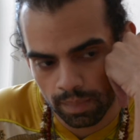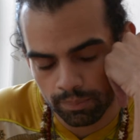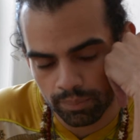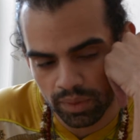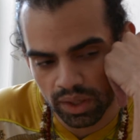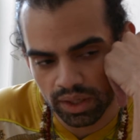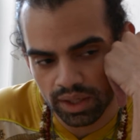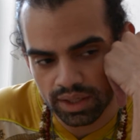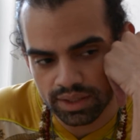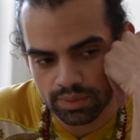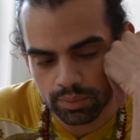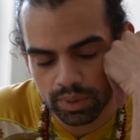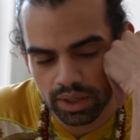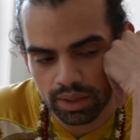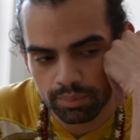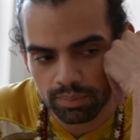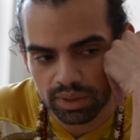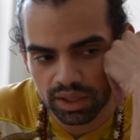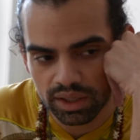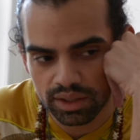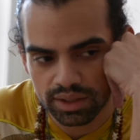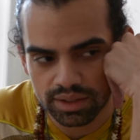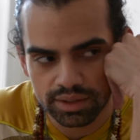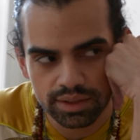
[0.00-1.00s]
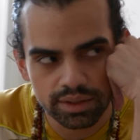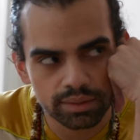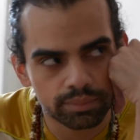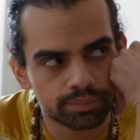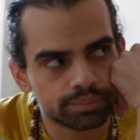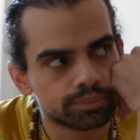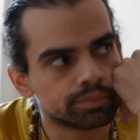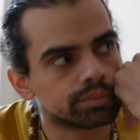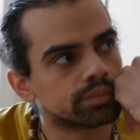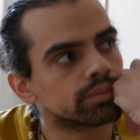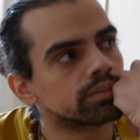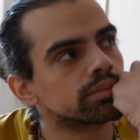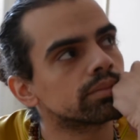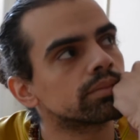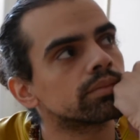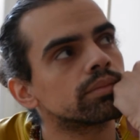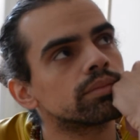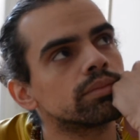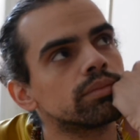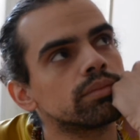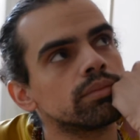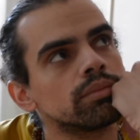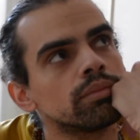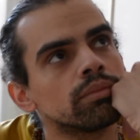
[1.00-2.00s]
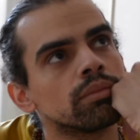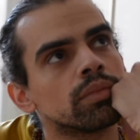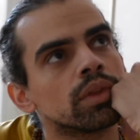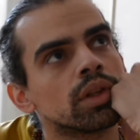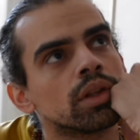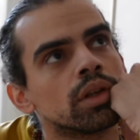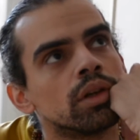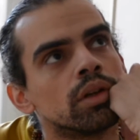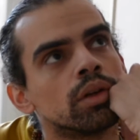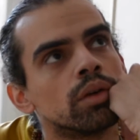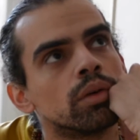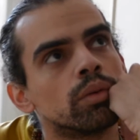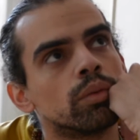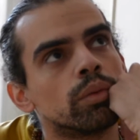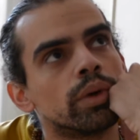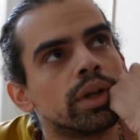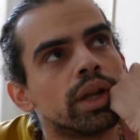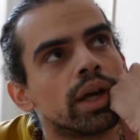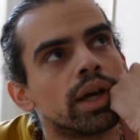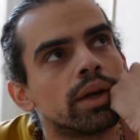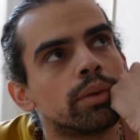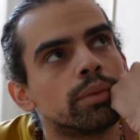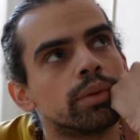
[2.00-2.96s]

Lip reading: I guess what I mean is, when I